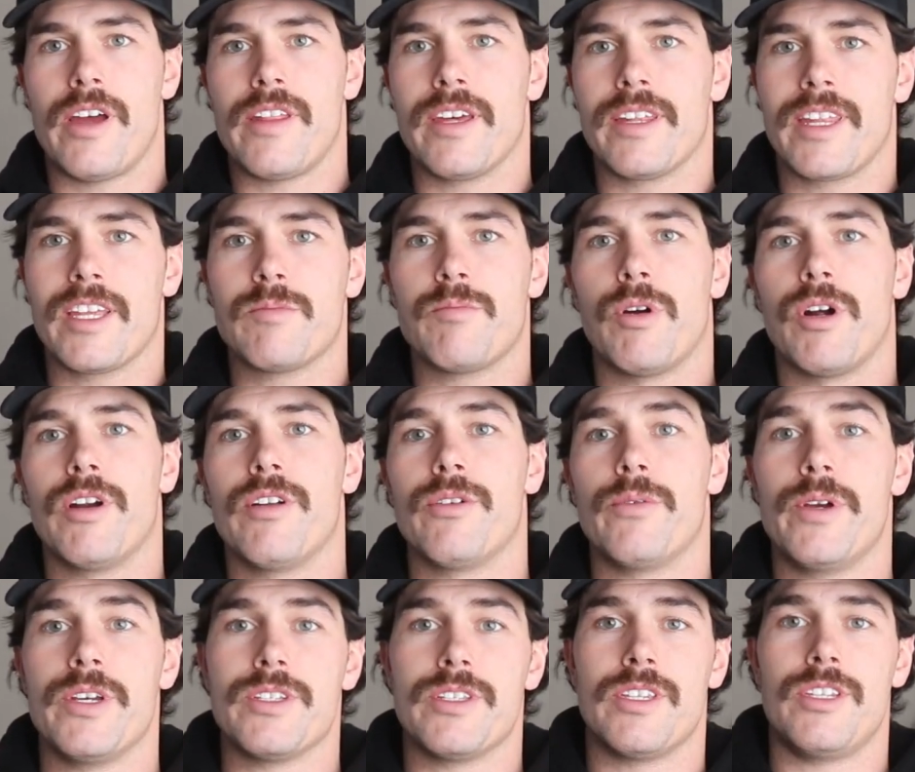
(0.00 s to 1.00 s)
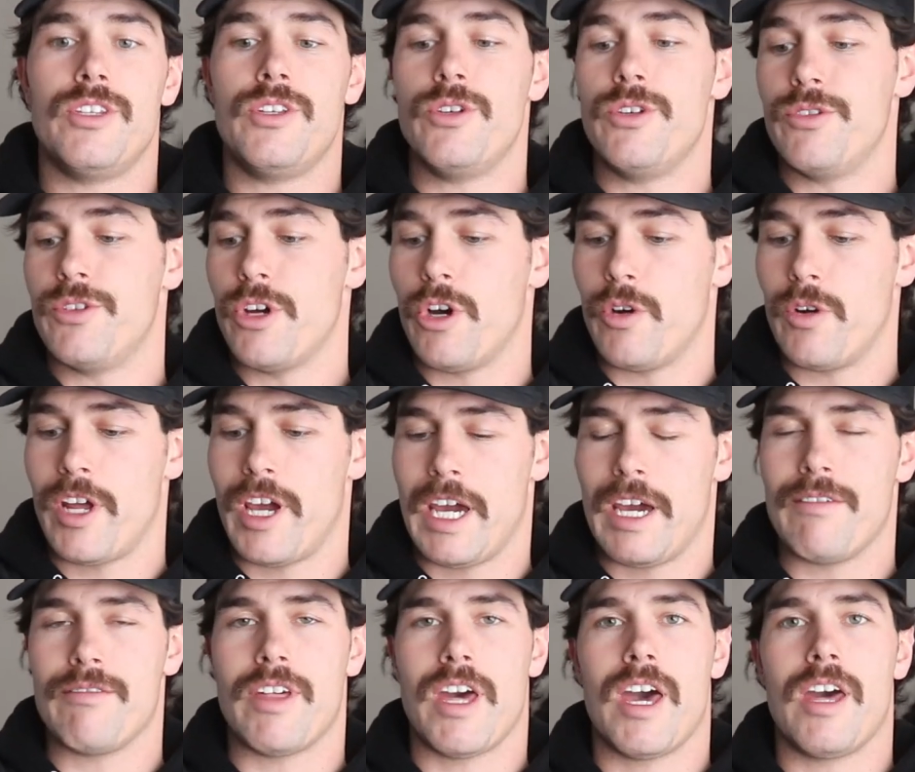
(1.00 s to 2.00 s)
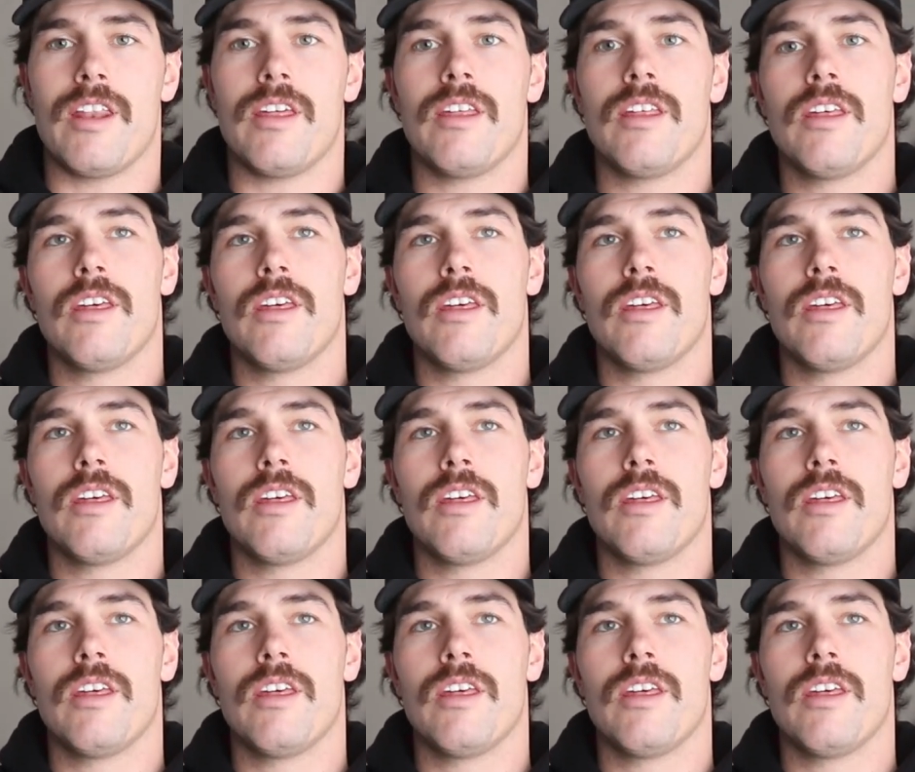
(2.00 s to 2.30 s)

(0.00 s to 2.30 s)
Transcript: I think that's part of the reason you don't have that